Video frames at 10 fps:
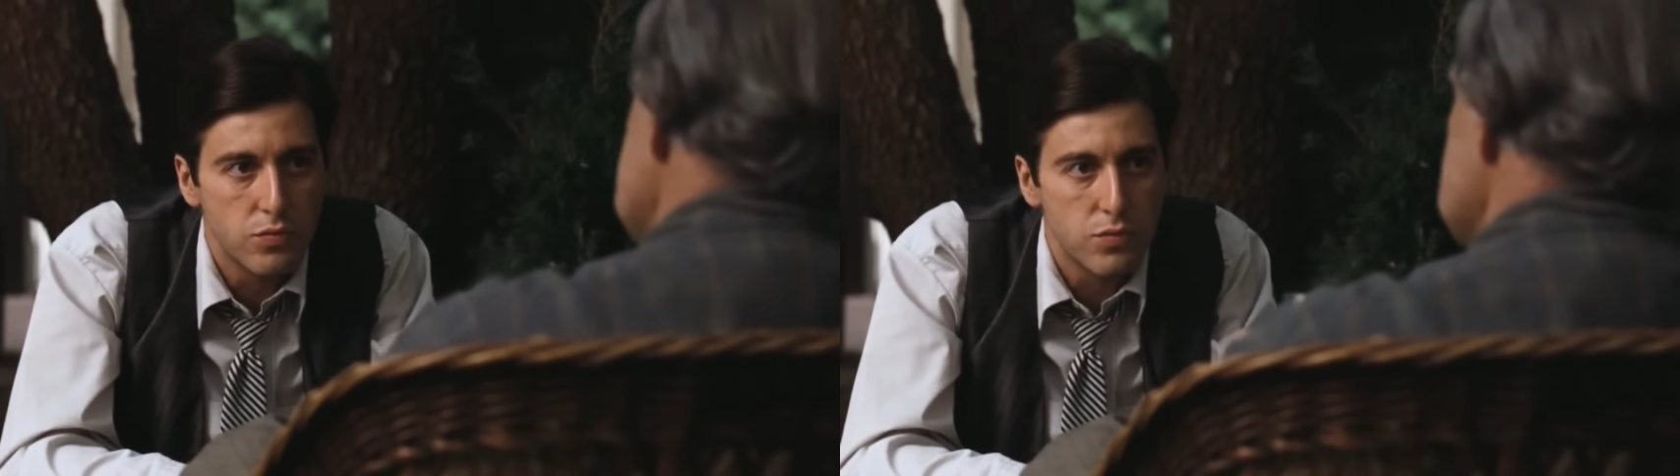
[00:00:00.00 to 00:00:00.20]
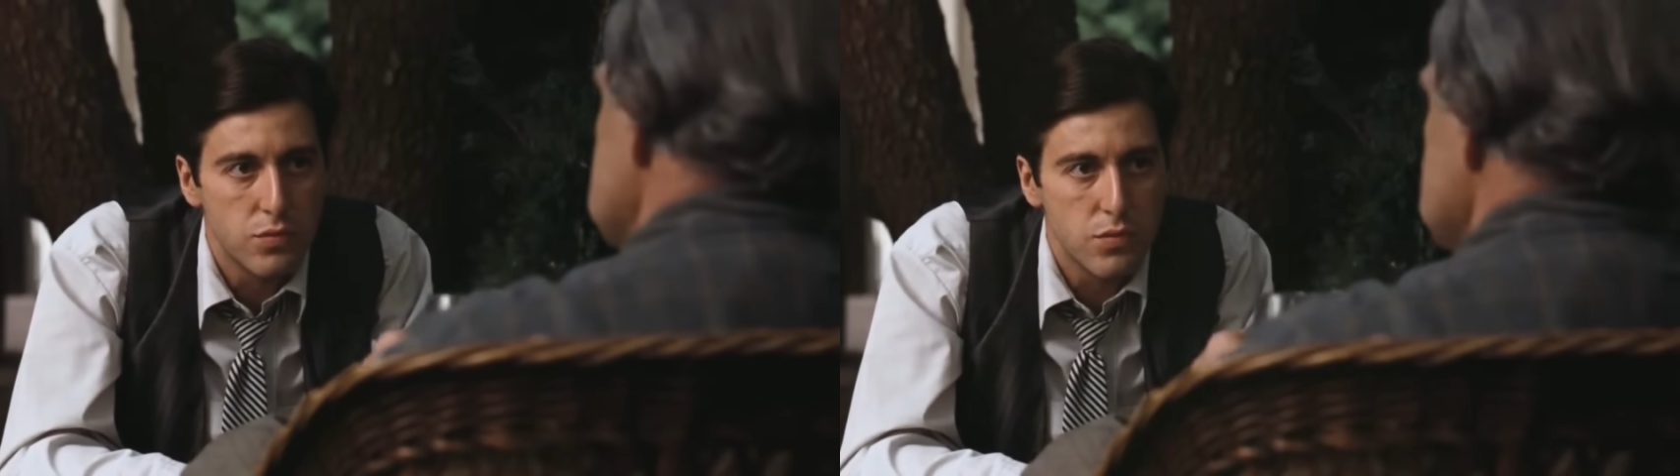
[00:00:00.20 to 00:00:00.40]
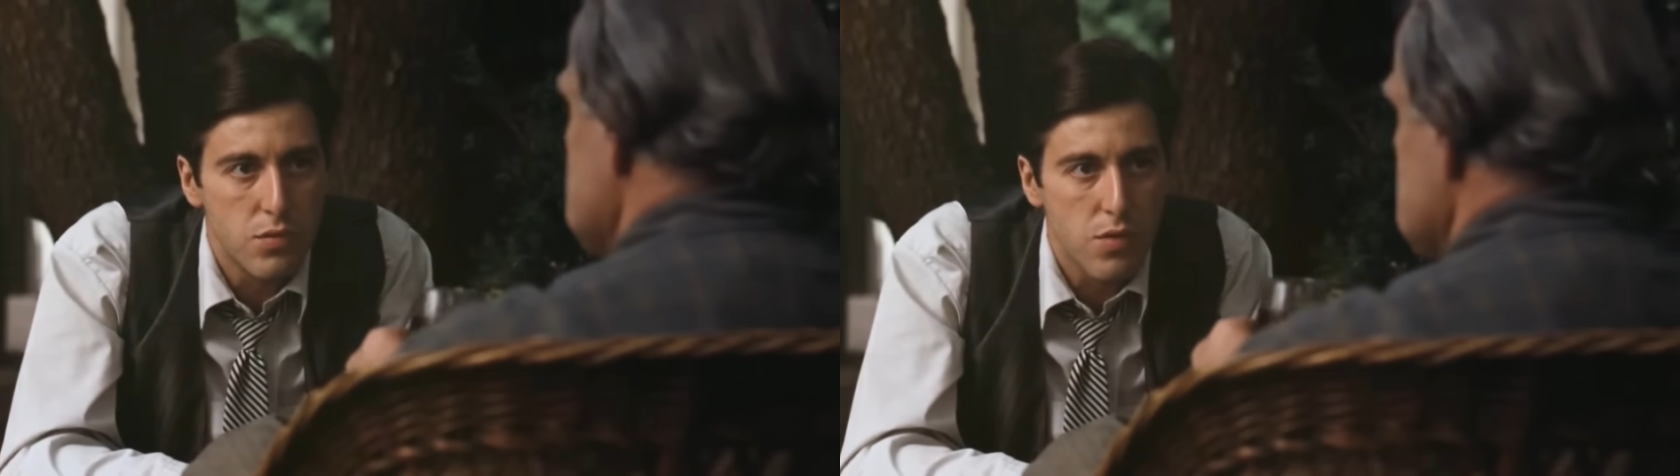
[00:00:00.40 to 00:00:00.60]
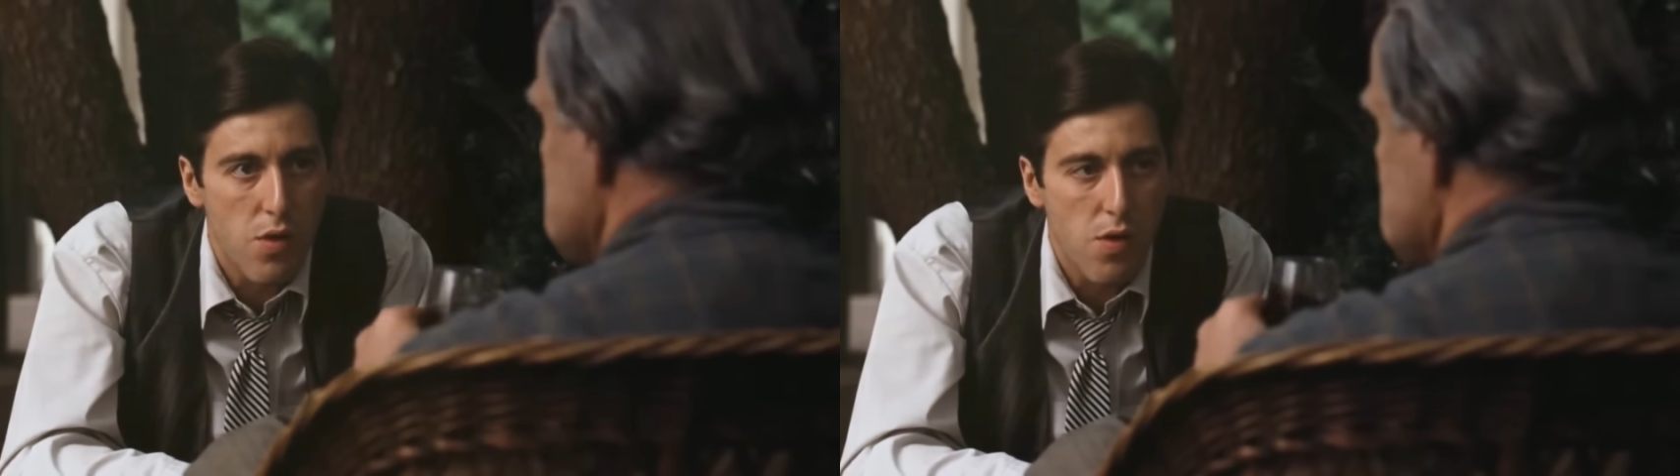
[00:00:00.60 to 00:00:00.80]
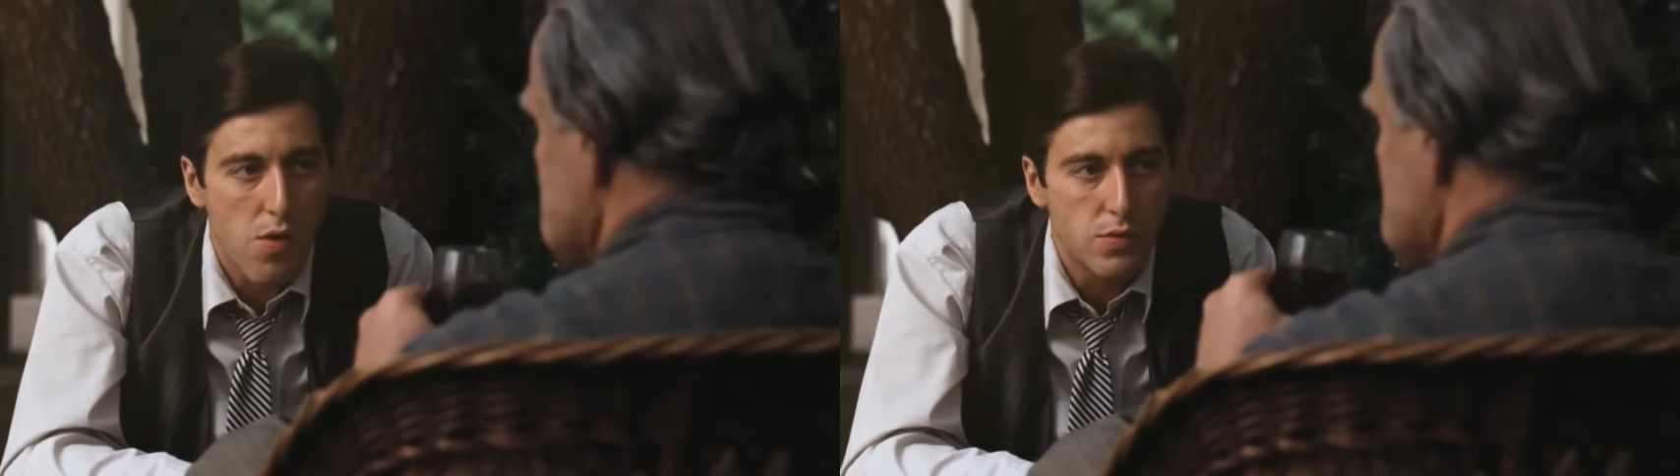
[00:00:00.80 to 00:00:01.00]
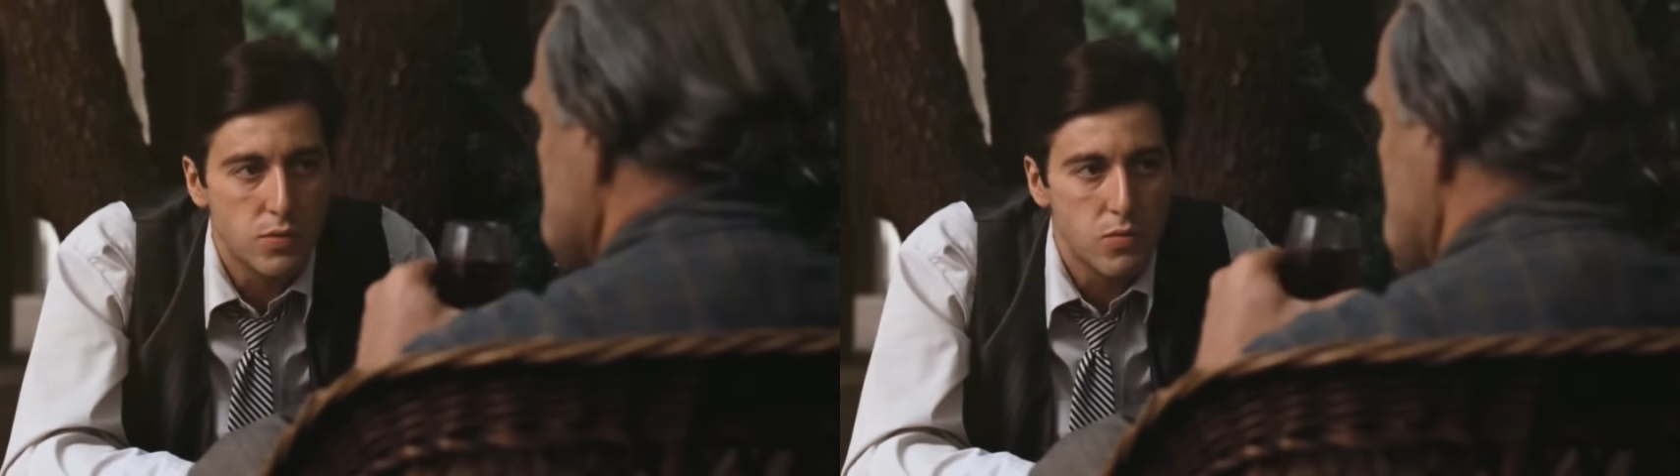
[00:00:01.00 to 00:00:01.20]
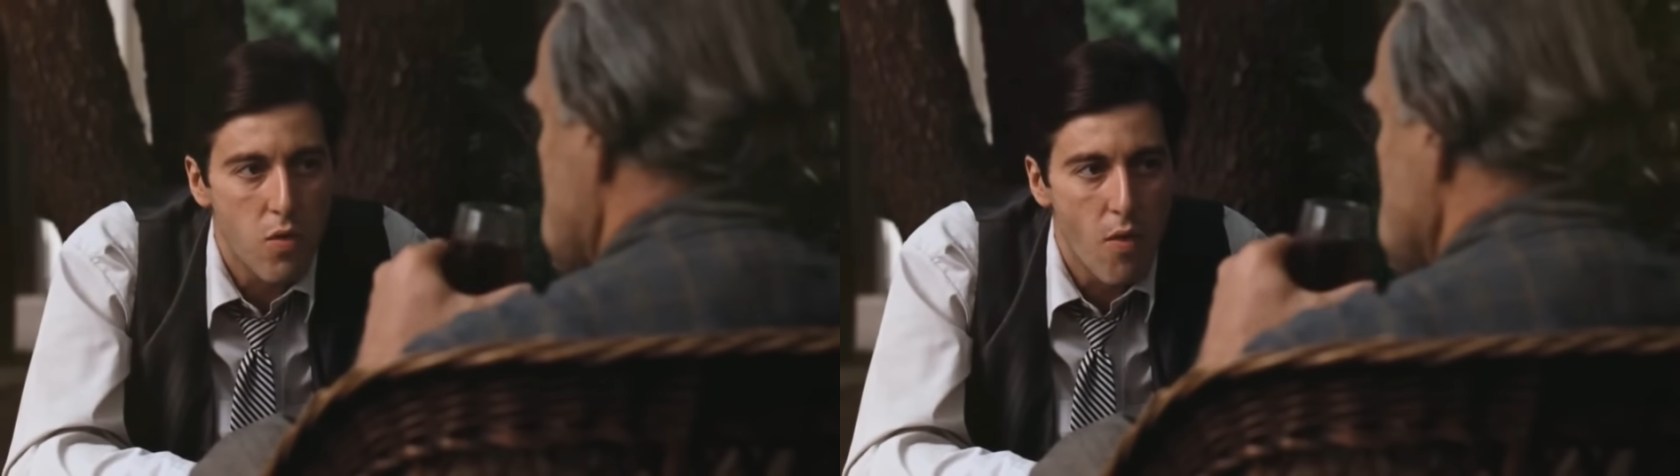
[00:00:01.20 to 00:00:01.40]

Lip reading: not just Brando's